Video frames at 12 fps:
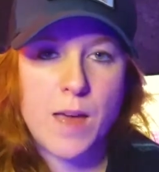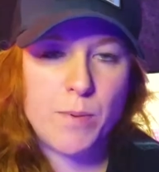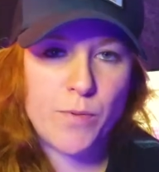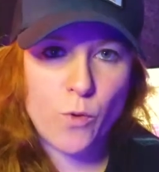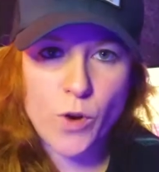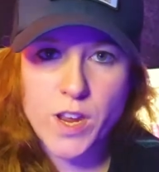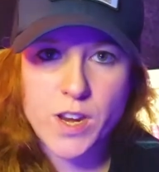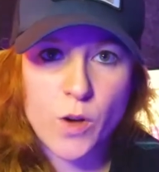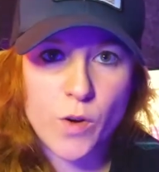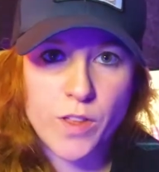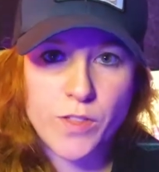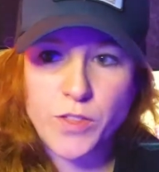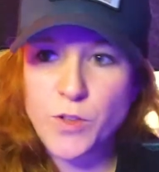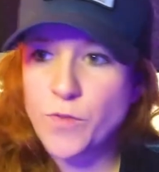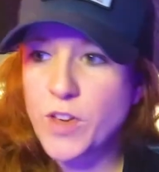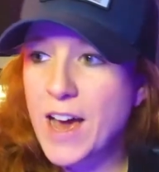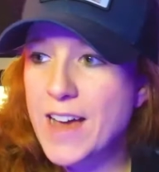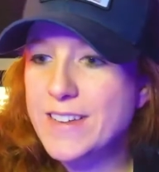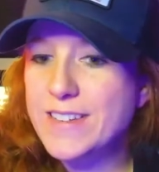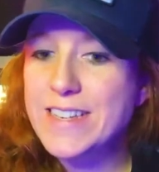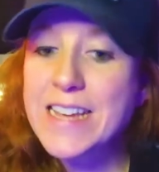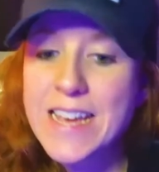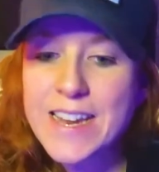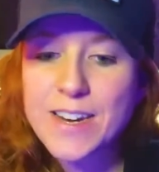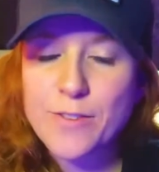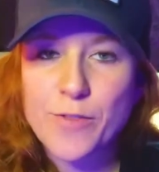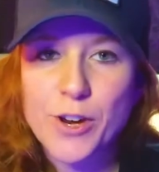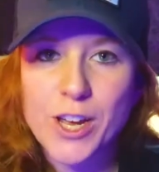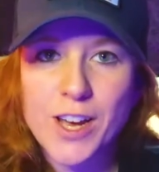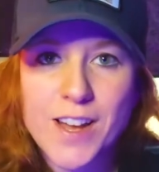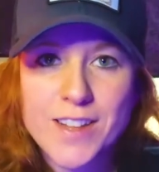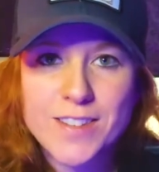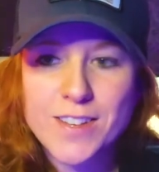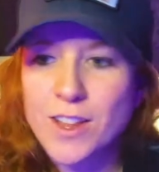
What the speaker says: And before you know it, you've got 10 different cuts